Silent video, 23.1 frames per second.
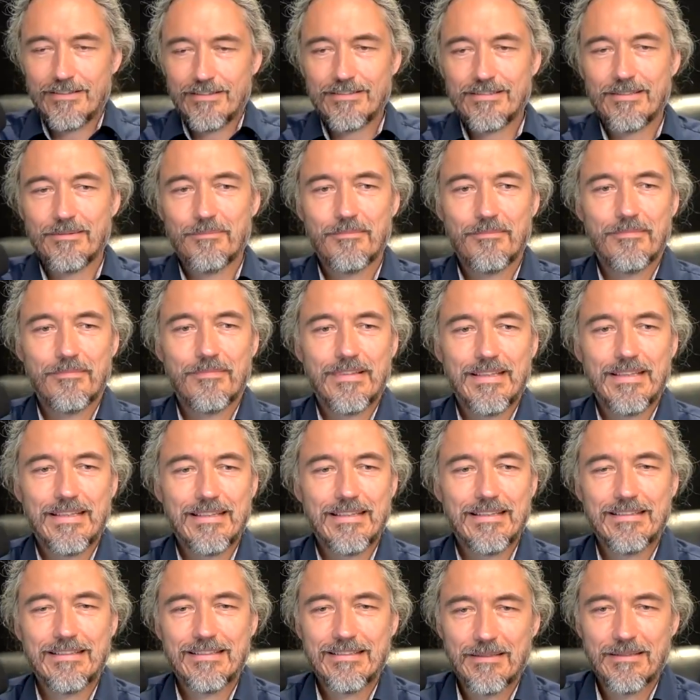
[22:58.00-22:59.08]
there are some
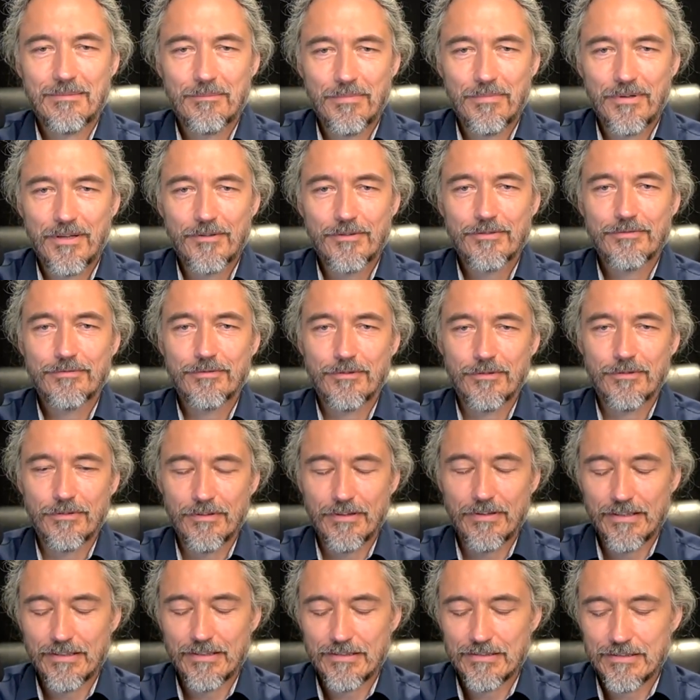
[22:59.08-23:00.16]
powerful
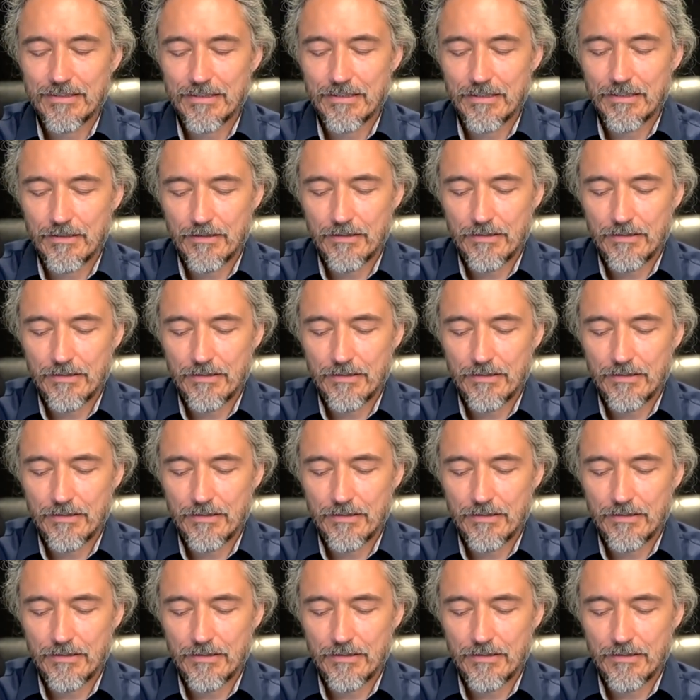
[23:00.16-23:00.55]
things that